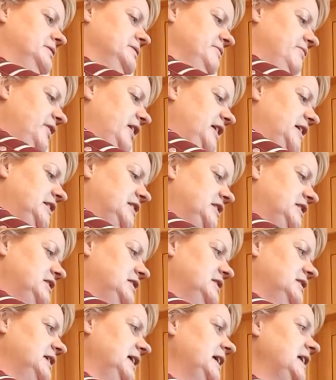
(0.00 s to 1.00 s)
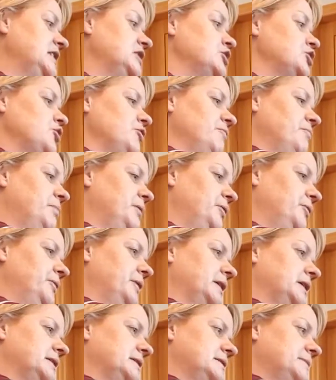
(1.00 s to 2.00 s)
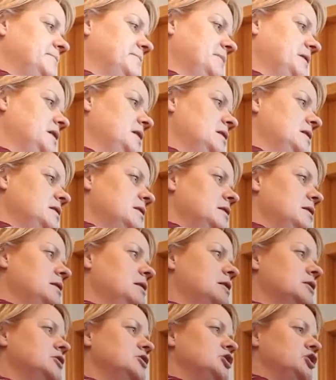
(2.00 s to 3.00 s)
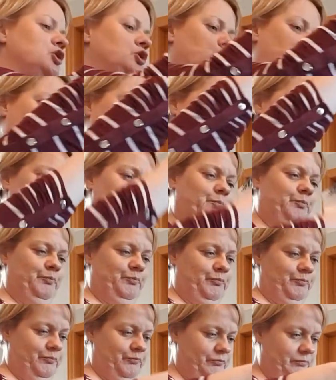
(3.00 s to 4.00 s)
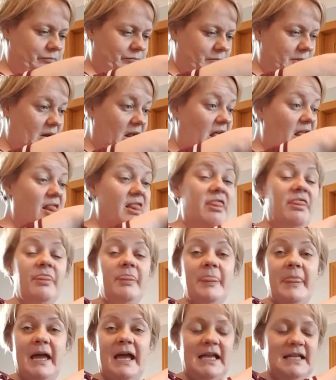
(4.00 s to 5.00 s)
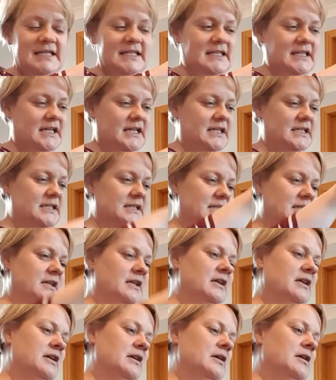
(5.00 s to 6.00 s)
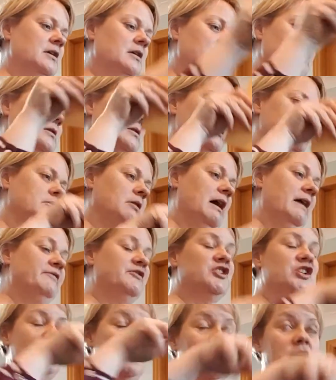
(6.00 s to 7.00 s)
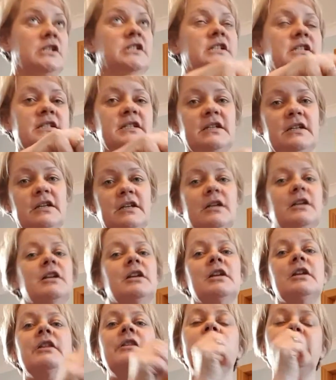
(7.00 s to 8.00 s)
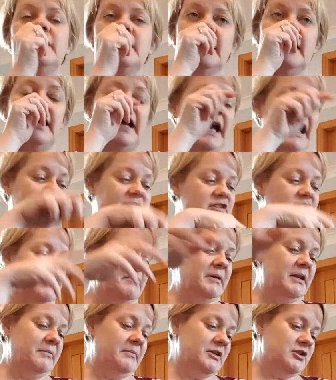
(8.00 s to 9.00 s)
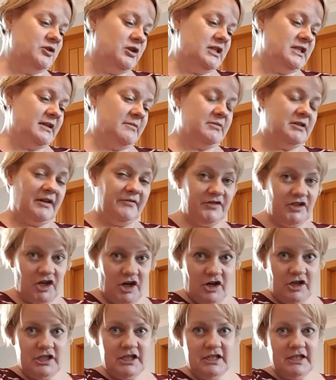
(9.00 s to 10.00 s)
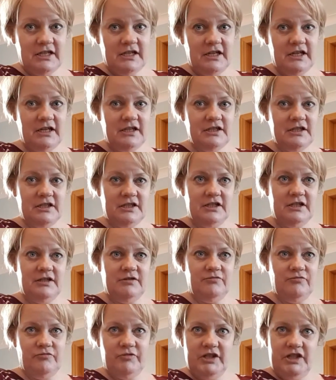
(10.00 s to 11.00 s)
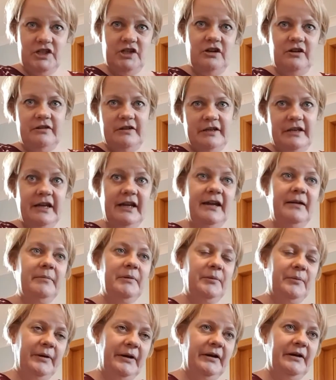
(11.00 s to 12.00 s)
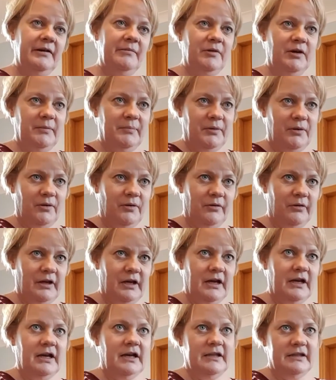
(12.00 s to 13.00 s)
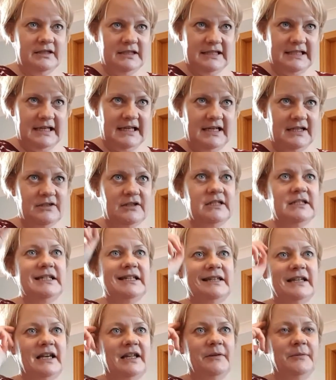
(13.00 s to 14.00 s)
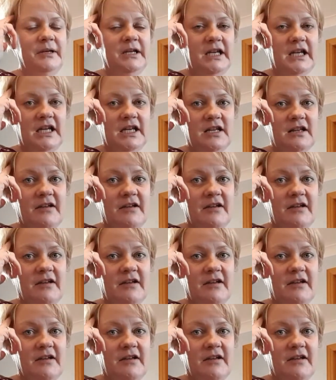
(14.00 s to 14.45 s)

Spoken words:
There's a very hint of blue in it. So, that's that. So I've charted I haven't done the bit in the middle because I've charted to rechart the name and where I'm going to put all that and the dates. I did that the weekend.